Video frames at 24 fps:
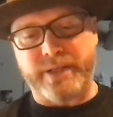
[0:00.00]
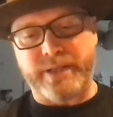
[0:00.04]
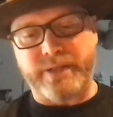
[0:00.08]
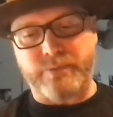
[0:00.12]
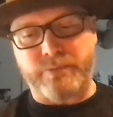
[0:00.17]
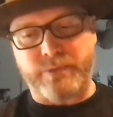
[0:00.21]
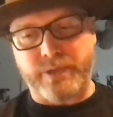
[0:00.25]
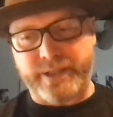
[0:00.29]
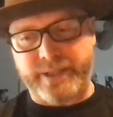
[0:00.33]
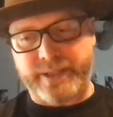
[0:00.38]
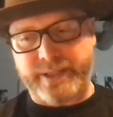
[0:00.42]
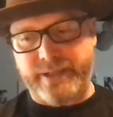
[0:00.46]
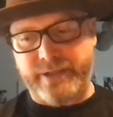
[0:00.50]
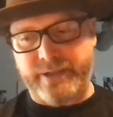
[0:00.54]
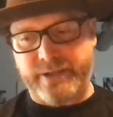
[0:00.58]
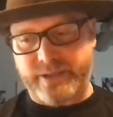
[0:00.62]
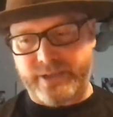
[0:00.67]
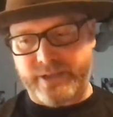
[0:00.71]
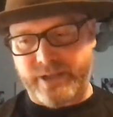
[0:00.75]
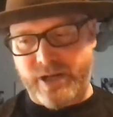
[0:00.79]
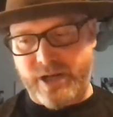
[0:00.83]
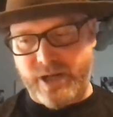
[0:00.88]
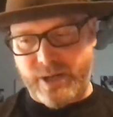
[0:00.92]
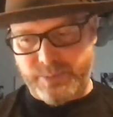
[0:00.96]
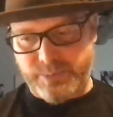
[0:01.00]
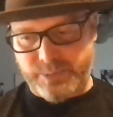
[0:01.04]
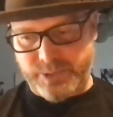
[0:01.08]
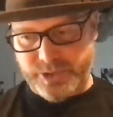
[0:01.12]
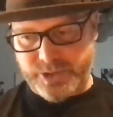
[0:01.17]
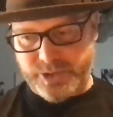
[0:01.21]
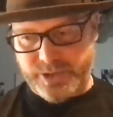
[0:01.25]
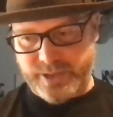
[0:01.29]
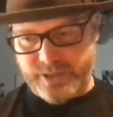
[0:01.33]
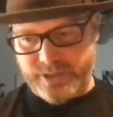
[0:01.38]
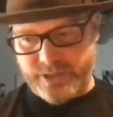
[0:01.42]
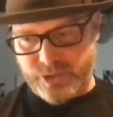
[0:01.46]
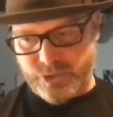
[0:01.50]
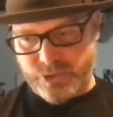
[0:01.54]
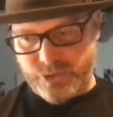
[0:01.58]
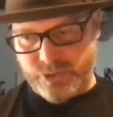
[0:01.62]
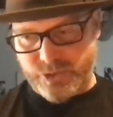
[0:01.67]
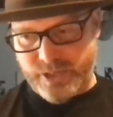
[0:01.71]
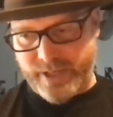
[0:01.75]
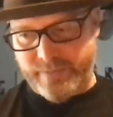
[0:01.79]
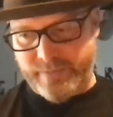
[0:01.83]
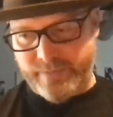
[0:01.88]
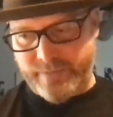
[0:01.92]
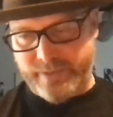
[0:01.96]
and what he accomplished as a
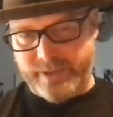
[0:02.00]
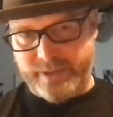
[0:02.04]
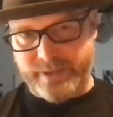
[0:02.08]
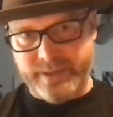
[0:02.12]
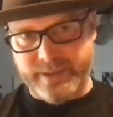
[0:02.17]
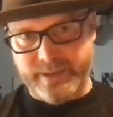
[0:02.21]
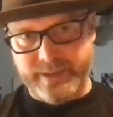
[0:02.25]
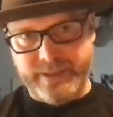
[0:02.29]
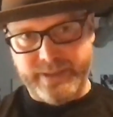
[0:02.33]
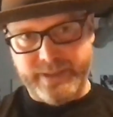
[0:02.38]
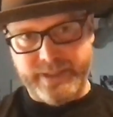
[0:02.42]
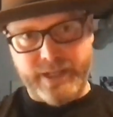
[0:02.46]
driver.